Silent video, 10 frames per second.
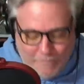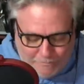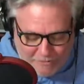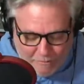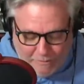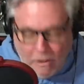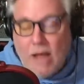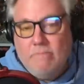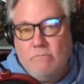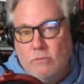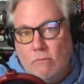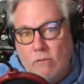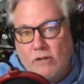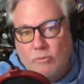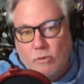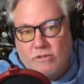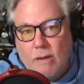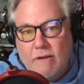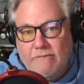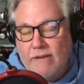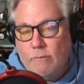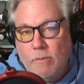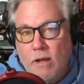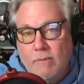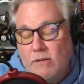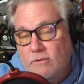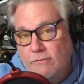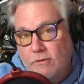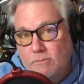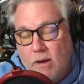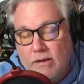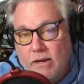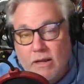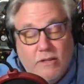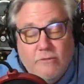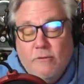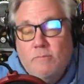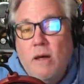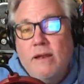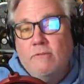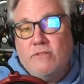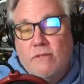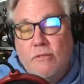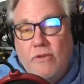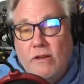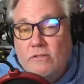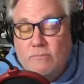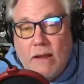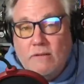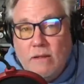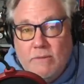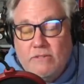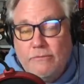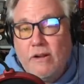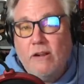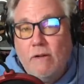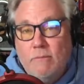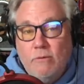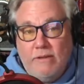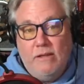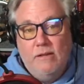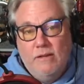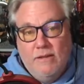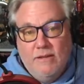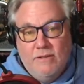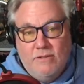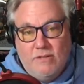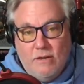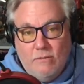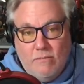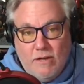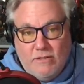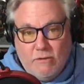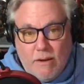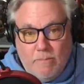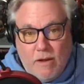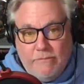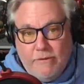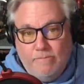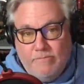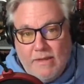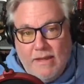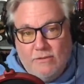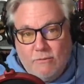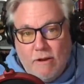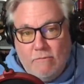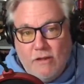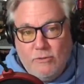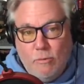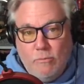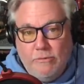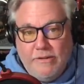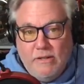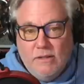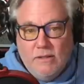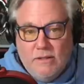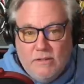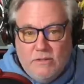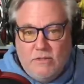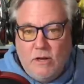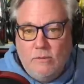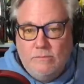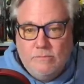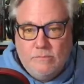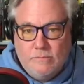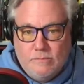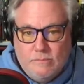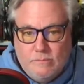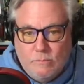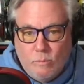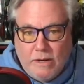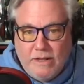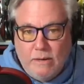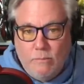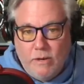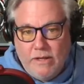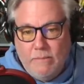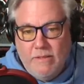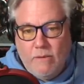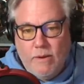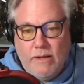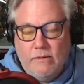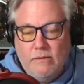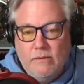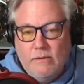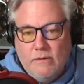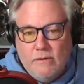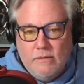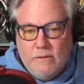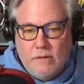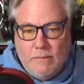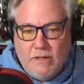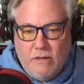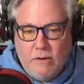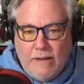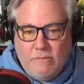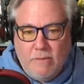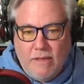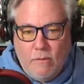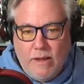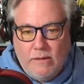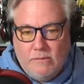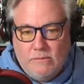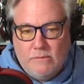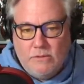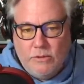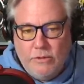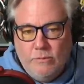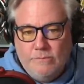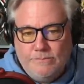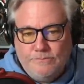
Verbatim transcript: Some people, Roger Moore's not my favorite Bond, but he was the first Bond. He's the first Bond I ever saw in the theater, and Spy Who Loved Me is a fucking great movie. So it's a great Bond film, and it's a great Roger Moore movie. So why do you gotta be that way? I mean, you don't have to be that way, do you?